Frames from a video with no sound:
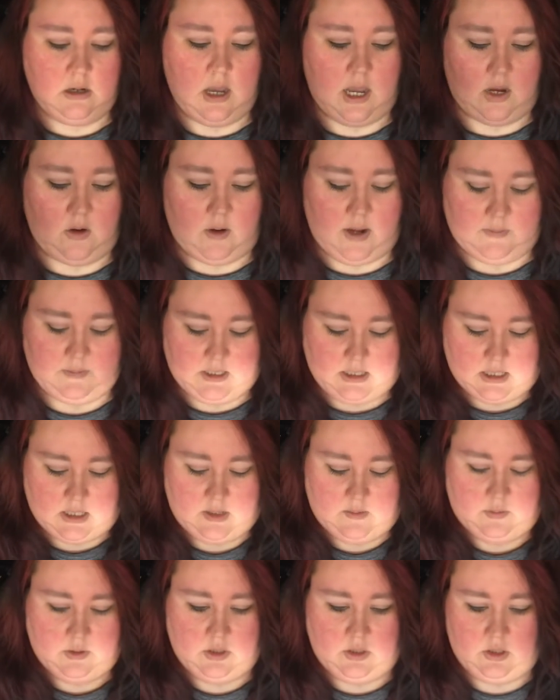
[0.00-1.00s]
I grabbed a
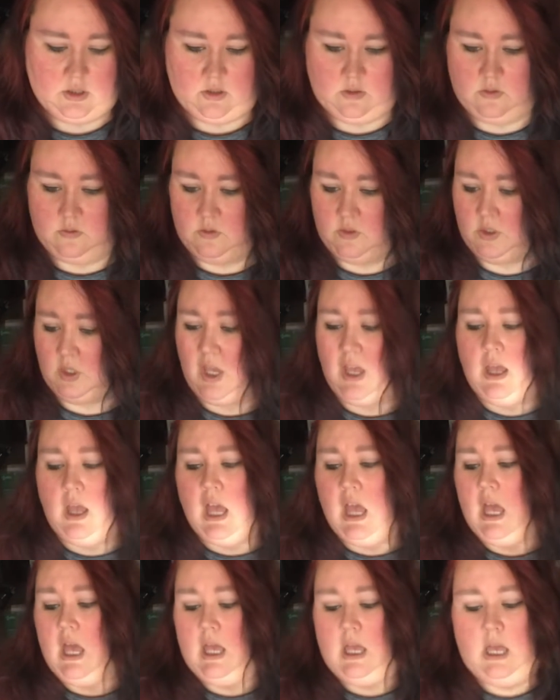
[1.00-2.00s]
couple of those.
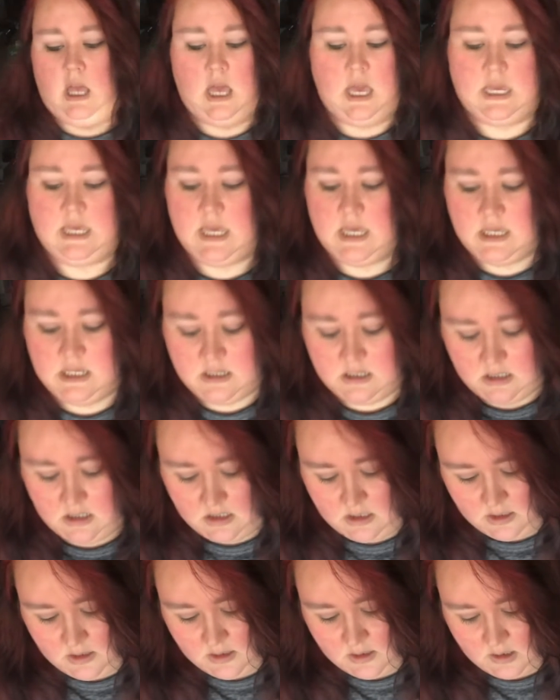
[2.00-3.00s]
Again,
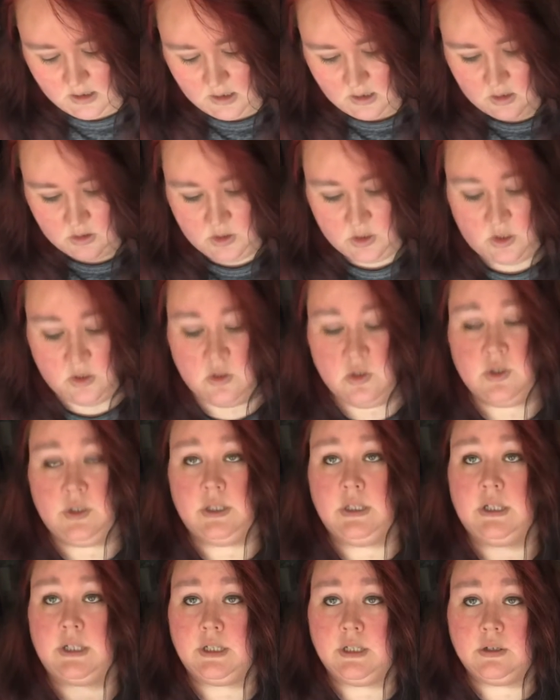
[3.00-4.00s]
Dollar Tree
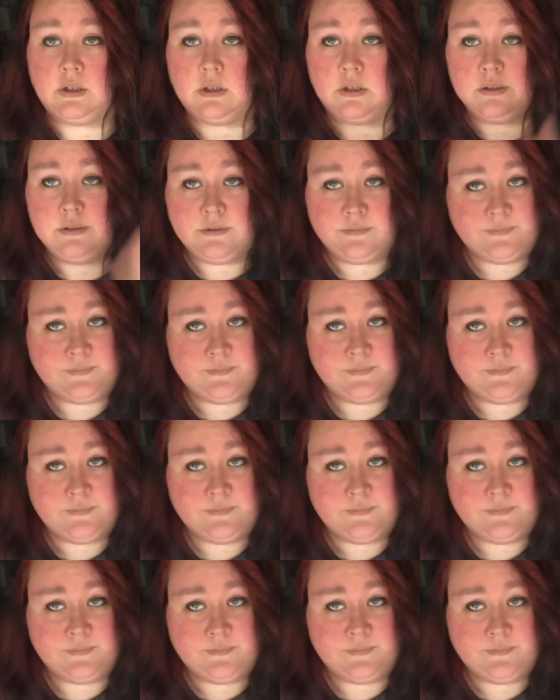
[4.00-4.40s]
and the glitter.